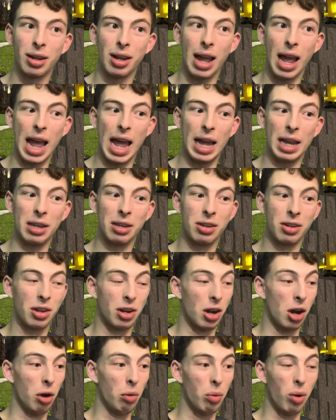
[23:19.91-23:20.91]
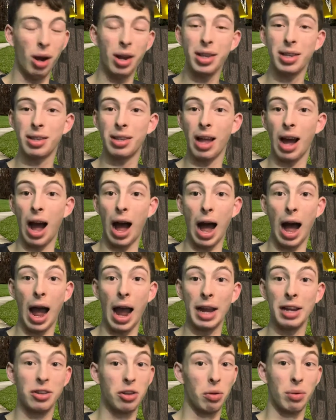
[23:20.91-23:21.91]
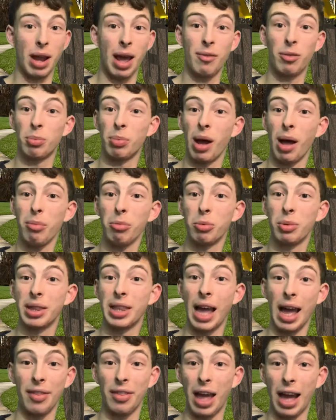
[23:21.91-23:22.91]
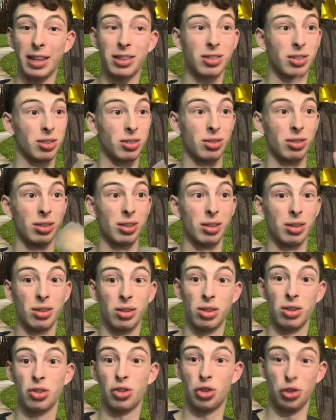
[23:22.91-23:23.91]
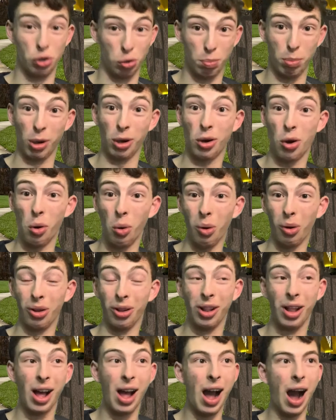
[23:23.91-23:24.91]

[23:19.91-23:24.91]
And you know what? I don't have a problem with that. That's super cool.